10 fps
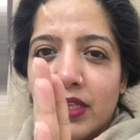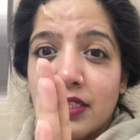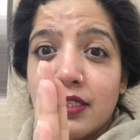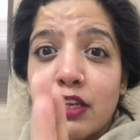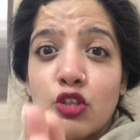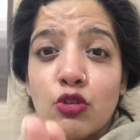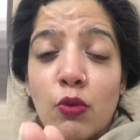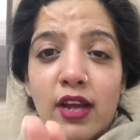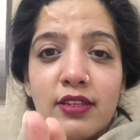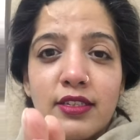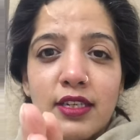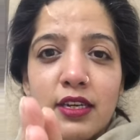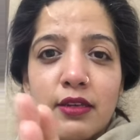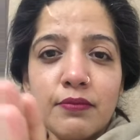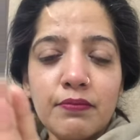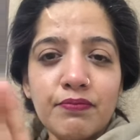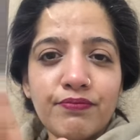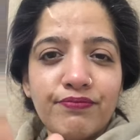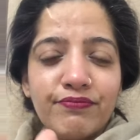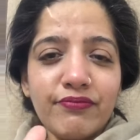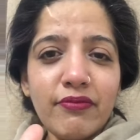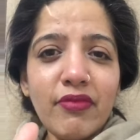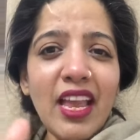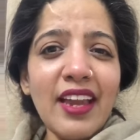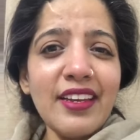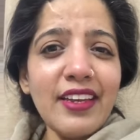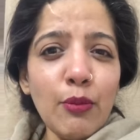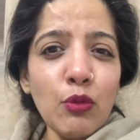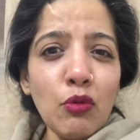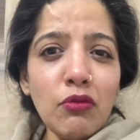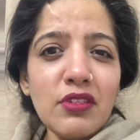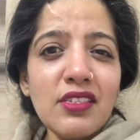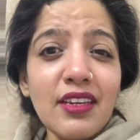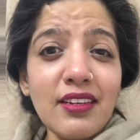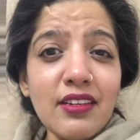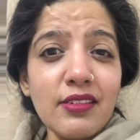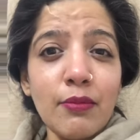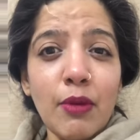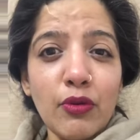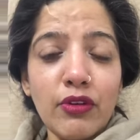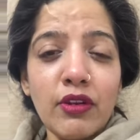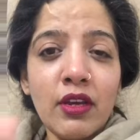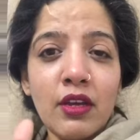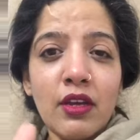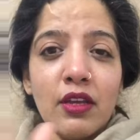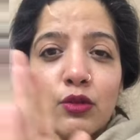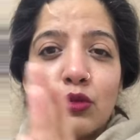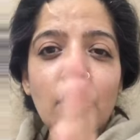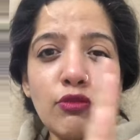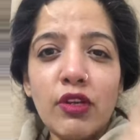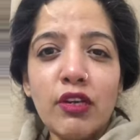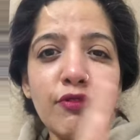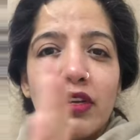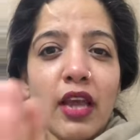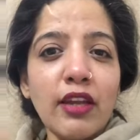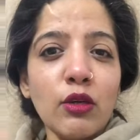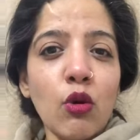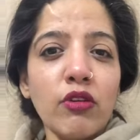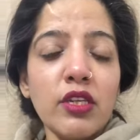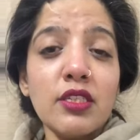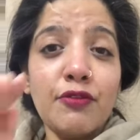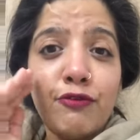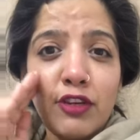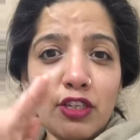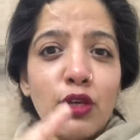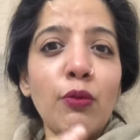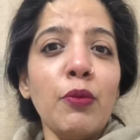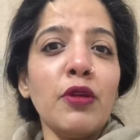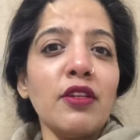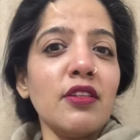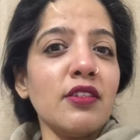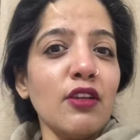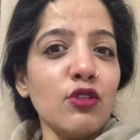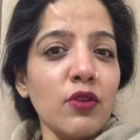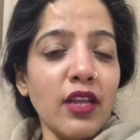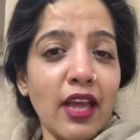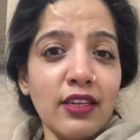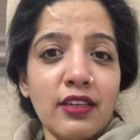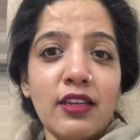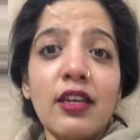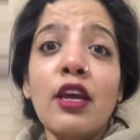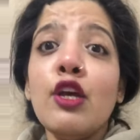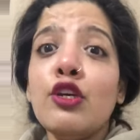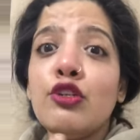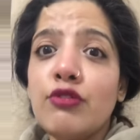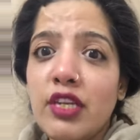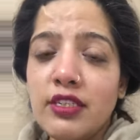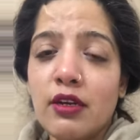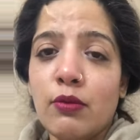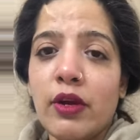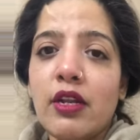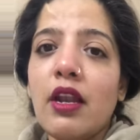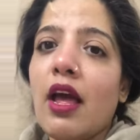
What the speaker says: sensuality, and taboo, sickness about it. Those are three different categories. Fit your woman in the sensual category, treat her well,